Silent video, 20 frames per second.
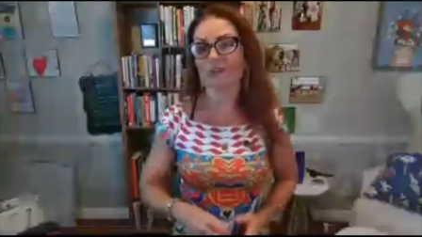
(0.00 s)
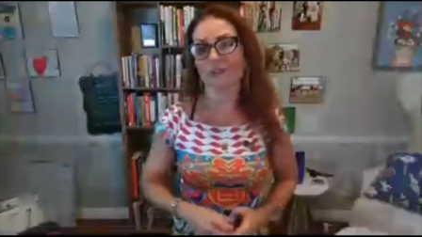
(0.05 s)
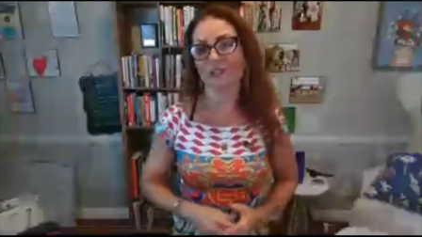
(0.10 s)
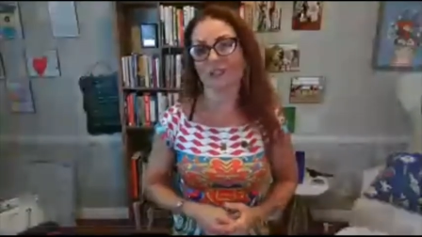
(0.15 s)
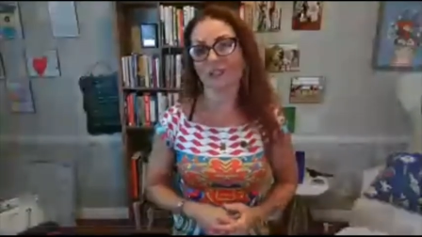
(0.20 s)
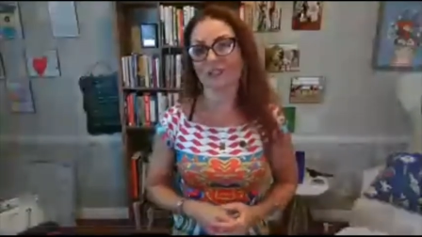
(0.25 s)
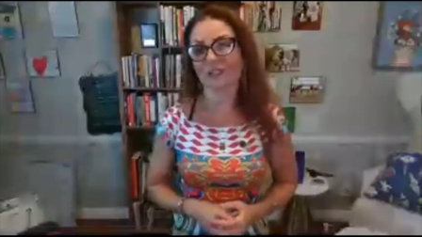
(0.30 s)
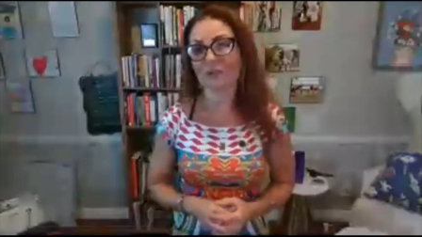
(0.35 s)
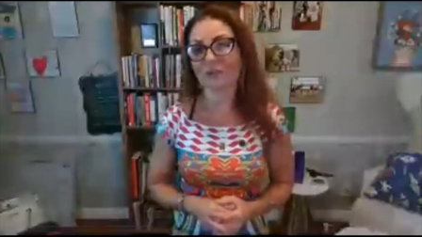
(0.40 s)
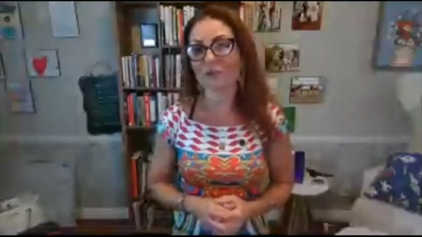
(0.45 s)

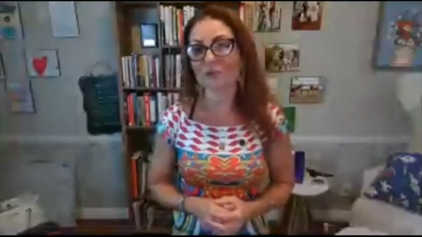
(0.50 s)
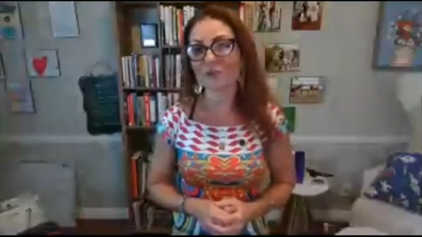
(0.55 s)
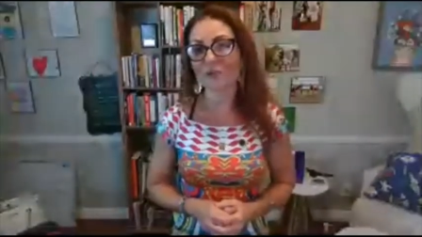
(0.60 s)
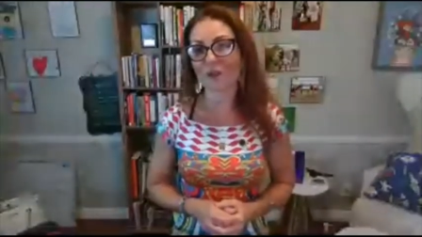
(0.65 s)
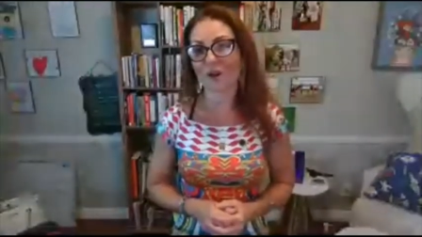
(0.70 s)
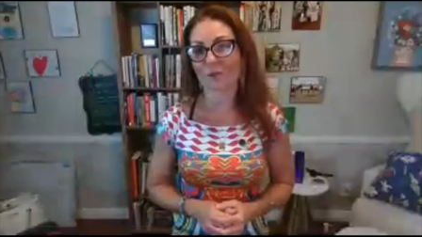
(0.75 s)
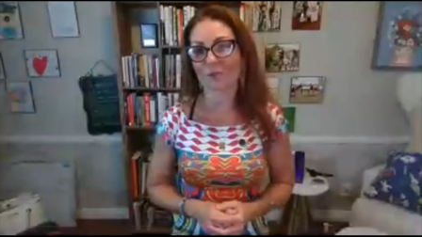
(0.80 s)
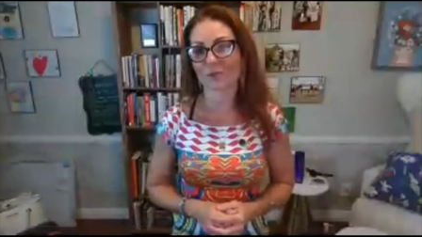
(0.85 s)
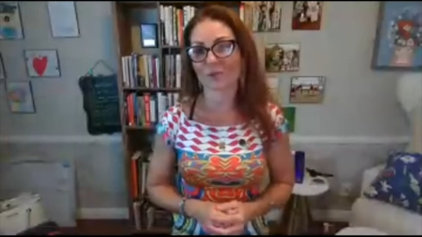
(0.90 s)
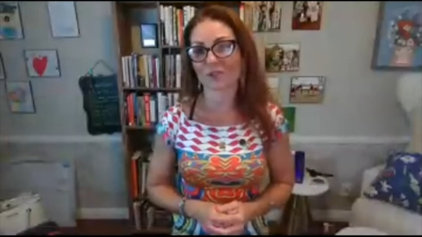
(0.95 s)
that there will be
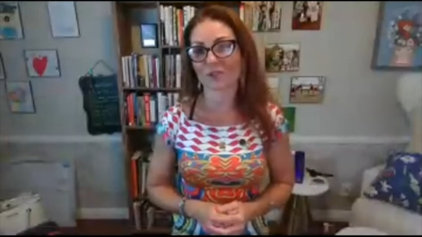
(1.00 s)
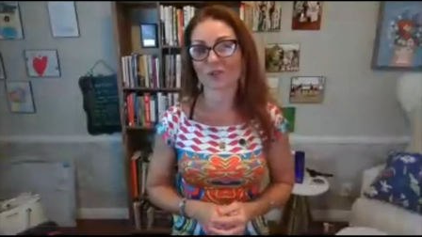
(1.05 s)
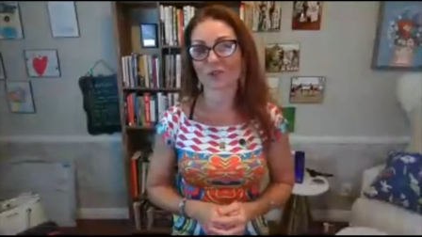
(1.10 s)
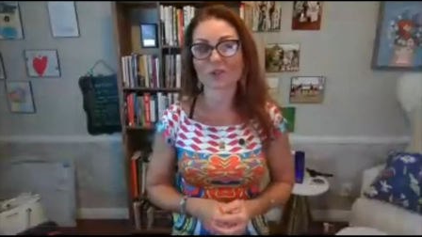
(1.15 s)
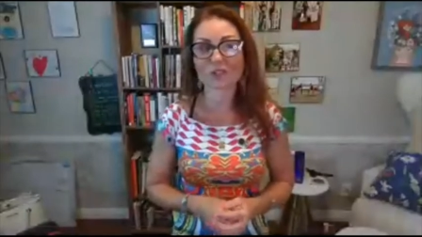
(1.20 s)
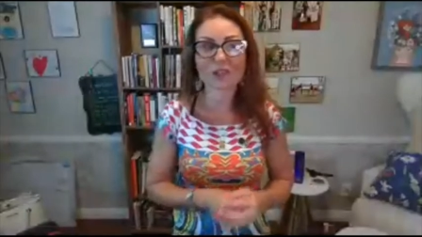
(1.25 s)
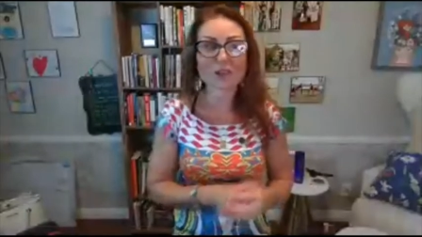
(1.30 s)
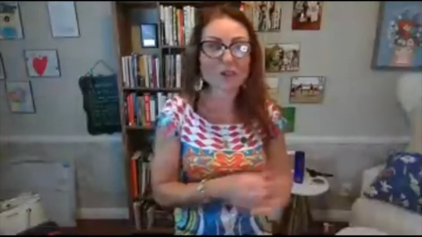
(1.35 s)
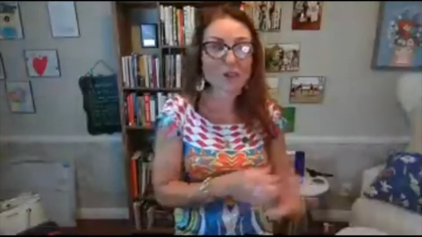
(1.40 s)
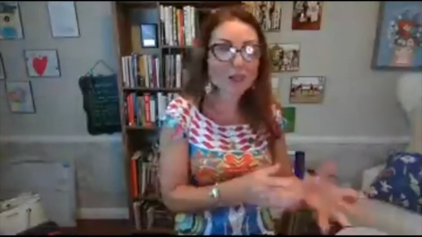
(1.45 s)
obstacles
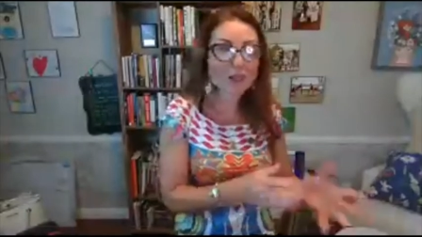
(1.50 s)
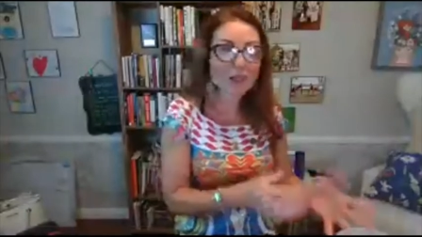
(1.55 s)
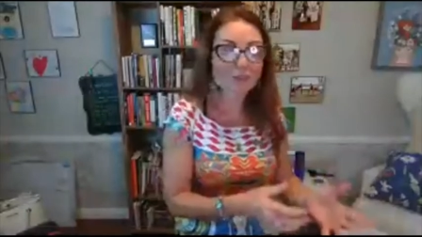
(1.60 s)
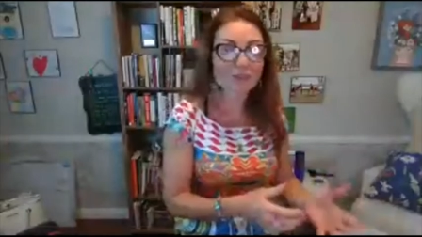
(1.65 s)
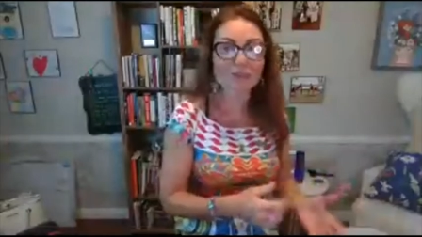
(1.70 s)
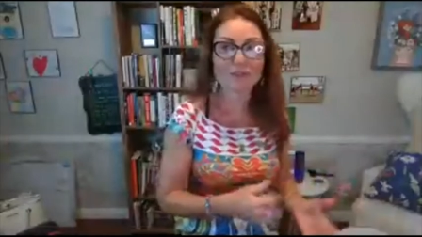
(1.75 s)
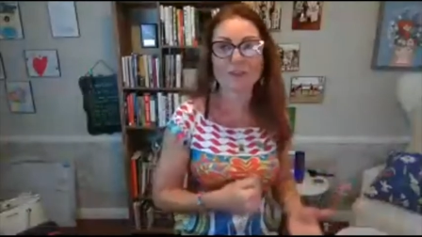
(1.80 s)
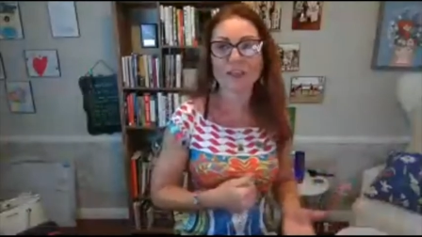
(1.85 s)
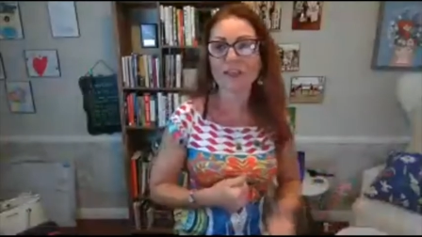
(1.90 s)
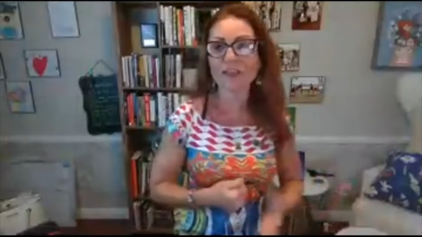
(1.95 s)
i already
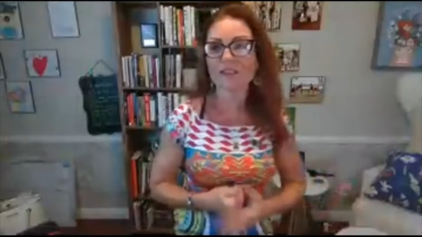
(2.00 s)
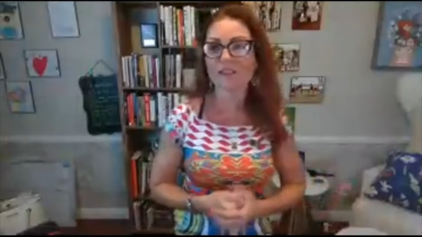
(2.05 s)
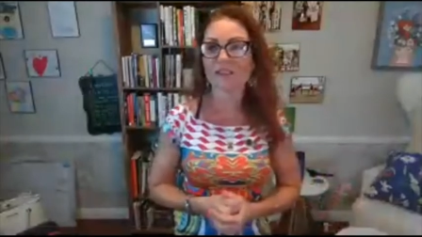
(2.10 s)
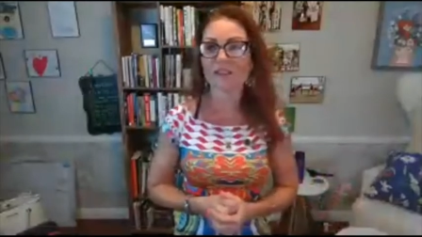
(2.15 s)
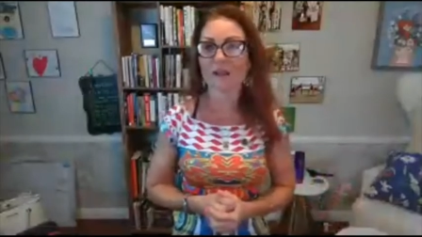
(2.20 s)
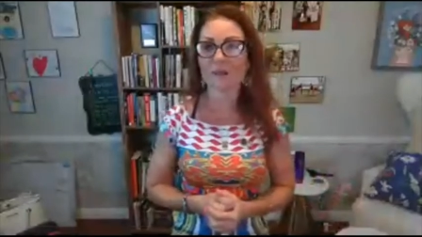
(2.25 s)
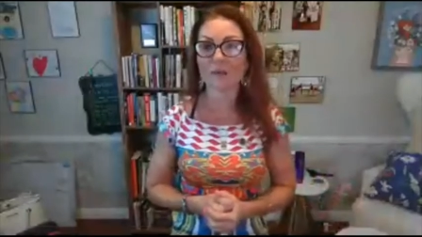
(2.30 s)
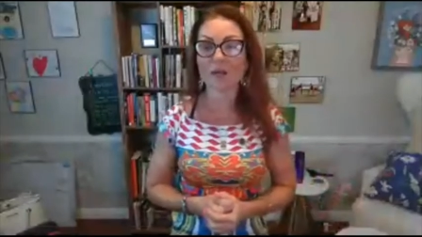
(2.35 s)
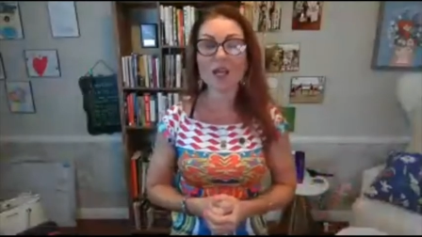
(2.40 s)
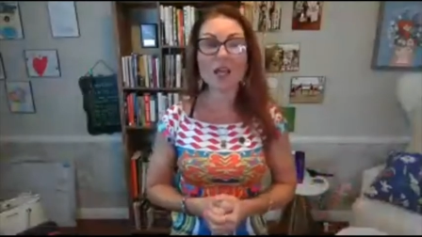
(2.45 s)
faced them